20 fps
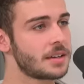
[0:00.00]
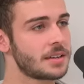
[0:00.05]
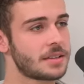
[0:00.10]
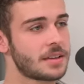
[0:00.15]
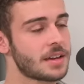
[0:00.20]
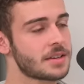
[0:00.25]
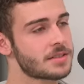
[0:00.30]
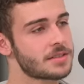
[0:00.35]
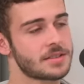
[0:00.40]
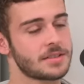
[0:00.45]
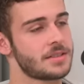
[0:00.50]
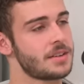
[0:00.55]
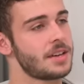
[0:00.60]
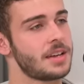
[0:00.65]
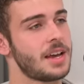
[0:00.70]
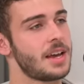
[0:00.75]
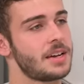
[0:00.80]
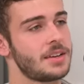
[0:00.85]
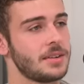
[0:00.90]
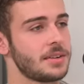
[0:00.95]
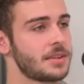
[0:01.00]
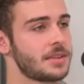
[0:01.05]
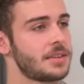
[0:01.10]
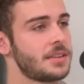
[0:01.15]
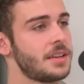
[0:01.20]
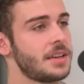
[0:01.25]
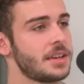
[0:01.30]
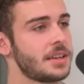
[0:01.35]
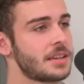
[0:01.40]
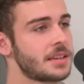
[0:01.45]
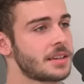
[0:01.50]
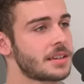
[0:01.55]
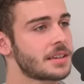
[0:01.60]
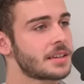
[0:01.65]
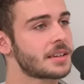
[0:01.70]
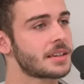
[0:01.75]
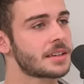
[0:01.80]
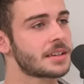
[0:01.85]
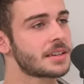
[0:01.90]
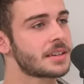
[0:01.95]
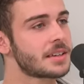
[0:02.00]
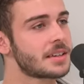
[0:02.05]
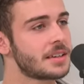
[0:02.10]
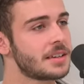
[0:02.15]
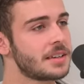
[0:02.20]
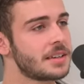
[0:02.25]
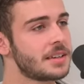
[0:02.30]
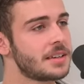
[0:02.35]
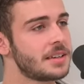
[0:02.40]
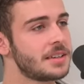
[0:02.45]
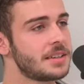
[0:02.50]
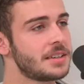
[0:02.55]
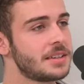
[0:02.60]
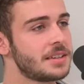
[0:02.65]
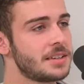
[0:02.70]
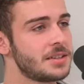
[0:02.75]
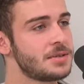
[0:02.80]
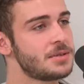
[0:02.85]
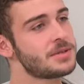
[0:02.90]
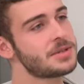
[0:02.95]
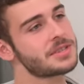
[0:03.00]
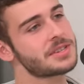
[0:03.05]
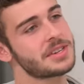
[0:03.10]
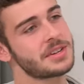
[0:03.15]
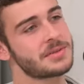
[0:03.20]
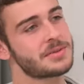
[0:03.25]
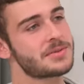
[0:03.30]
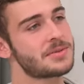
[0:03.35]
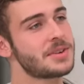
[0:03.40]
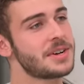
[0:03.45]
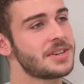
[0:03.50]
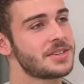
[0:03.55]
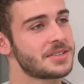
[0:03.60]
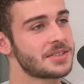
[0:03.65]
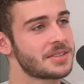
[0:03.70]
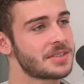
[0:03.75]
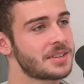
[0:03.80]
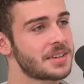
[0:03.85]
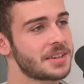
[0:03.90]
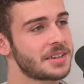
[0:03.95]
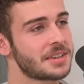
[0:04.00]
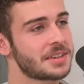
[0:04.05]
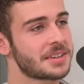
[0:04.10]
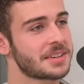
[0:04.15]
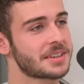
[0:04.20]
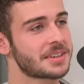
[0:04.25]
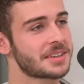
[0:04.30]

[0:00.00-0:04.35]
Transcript: That's again not a thing. Did you just see a fridge and think?